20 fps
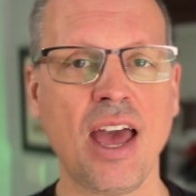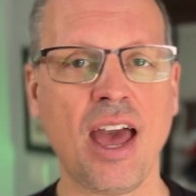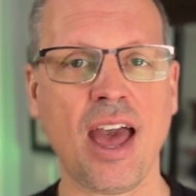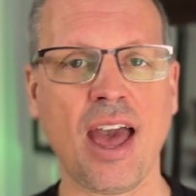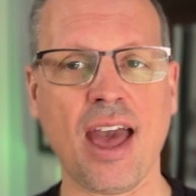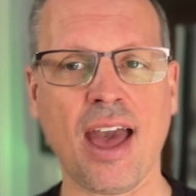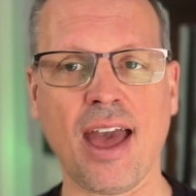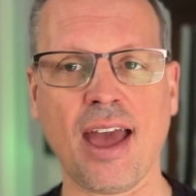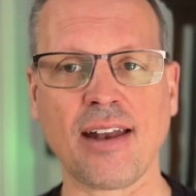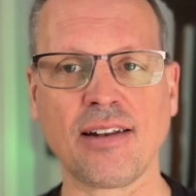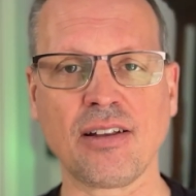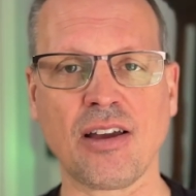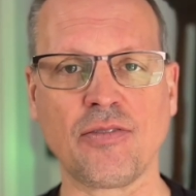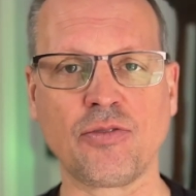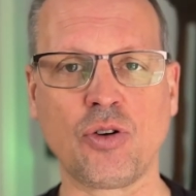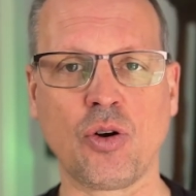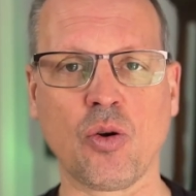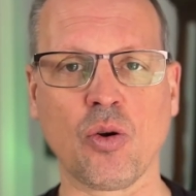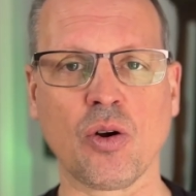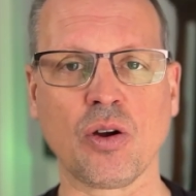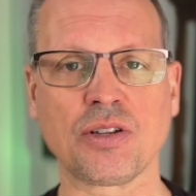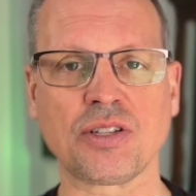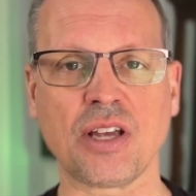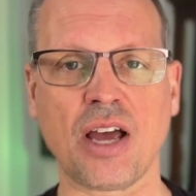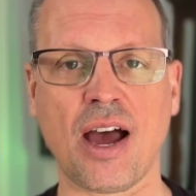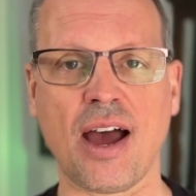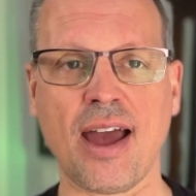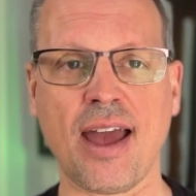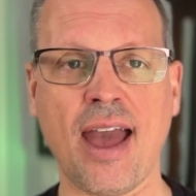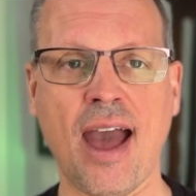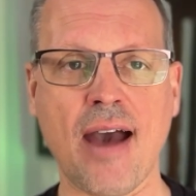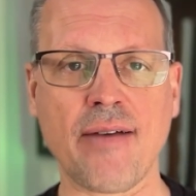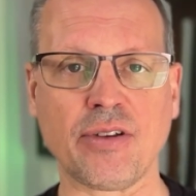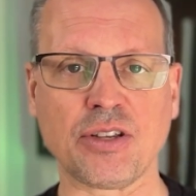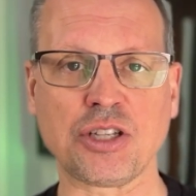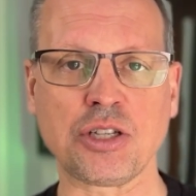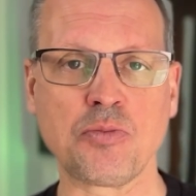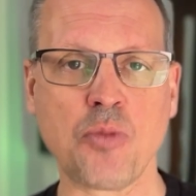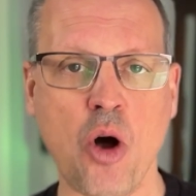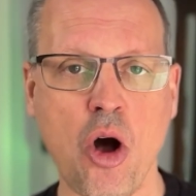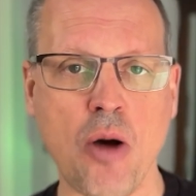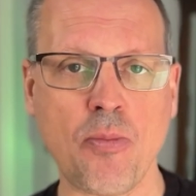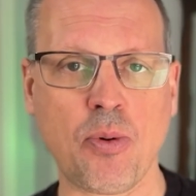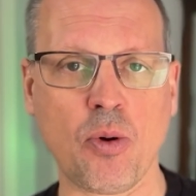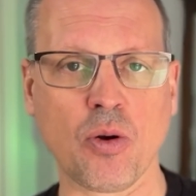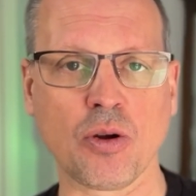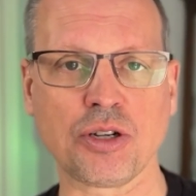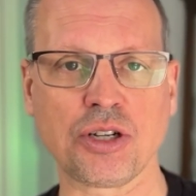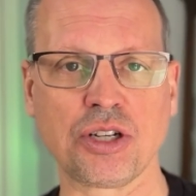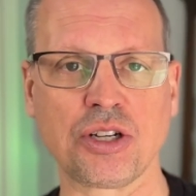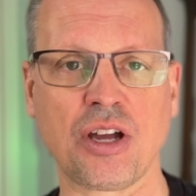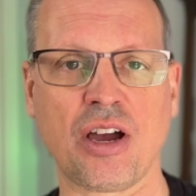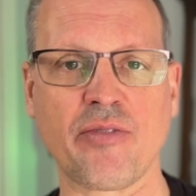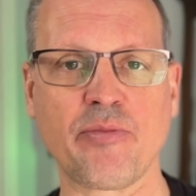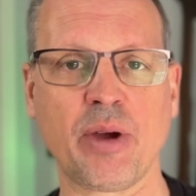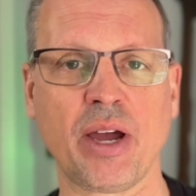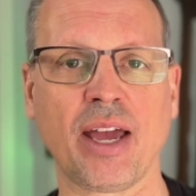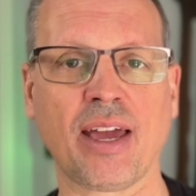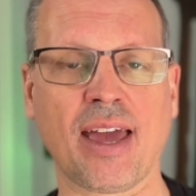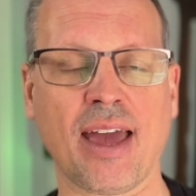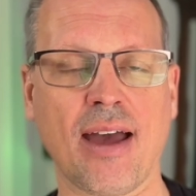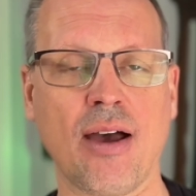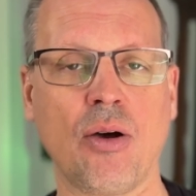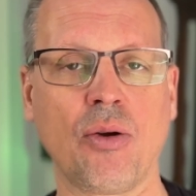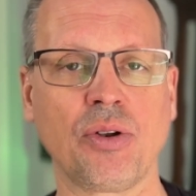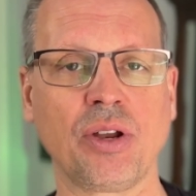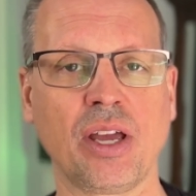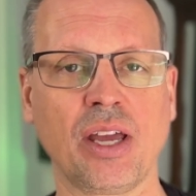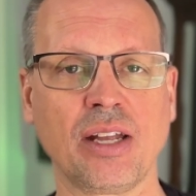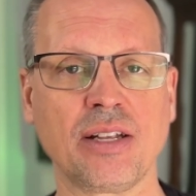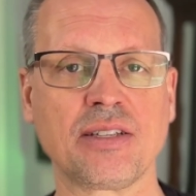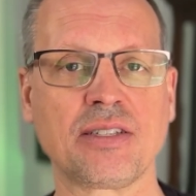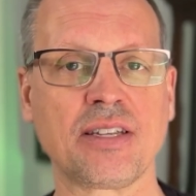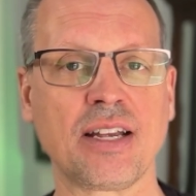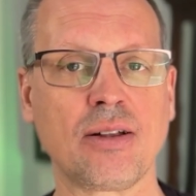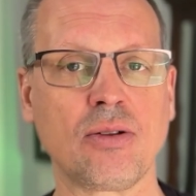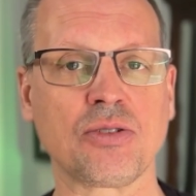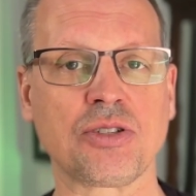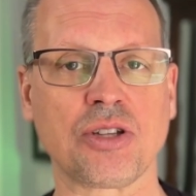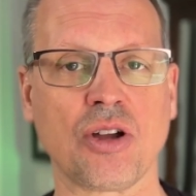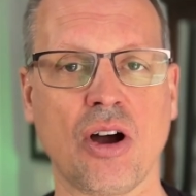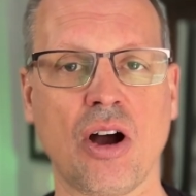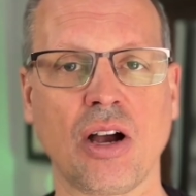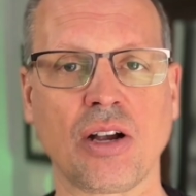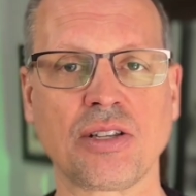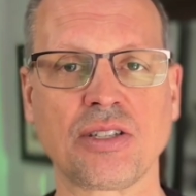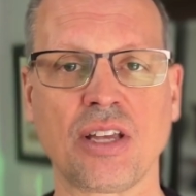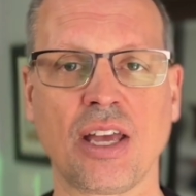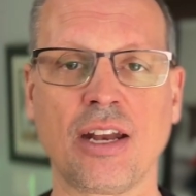And of course, I have a small portion of my account in single stocks.